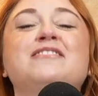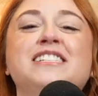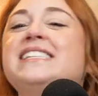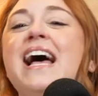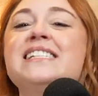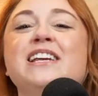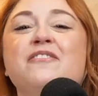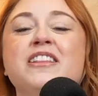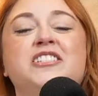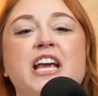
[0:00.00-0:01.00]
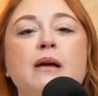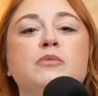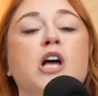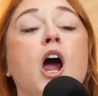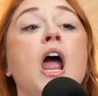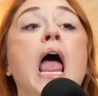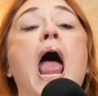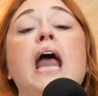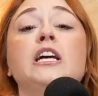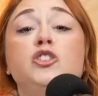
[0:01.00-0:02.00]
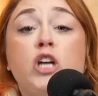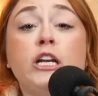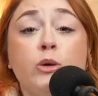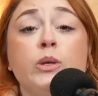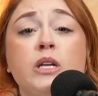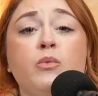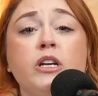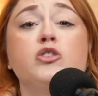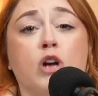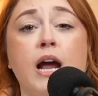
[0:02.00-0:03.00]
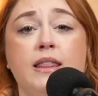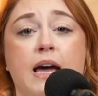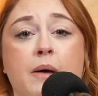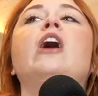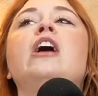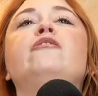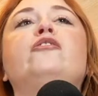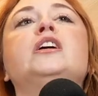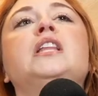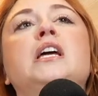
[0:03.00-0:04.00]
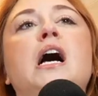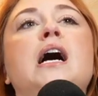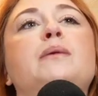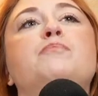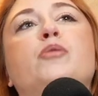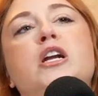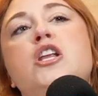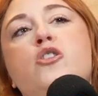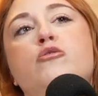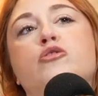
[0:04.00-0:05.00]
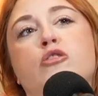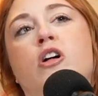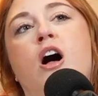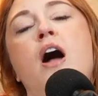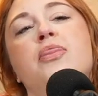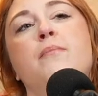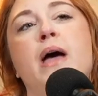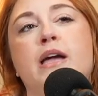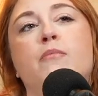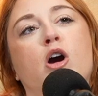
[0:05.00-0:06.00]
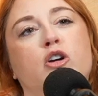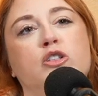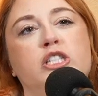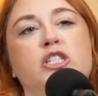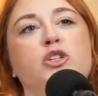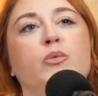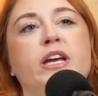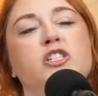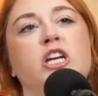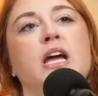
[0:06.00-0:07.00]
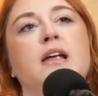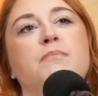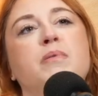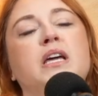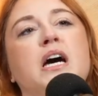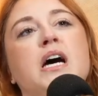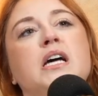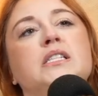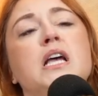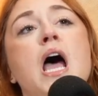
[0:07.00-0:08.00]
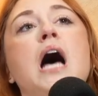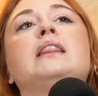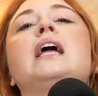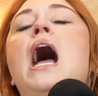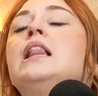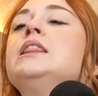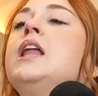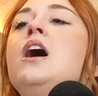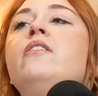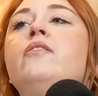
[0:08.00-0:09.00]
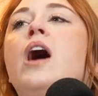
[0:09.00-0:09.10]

just asking where the jams are. And I genuinely want to try them. I feel like I'm pretty neutral on the Meghan Markle situation because like, I love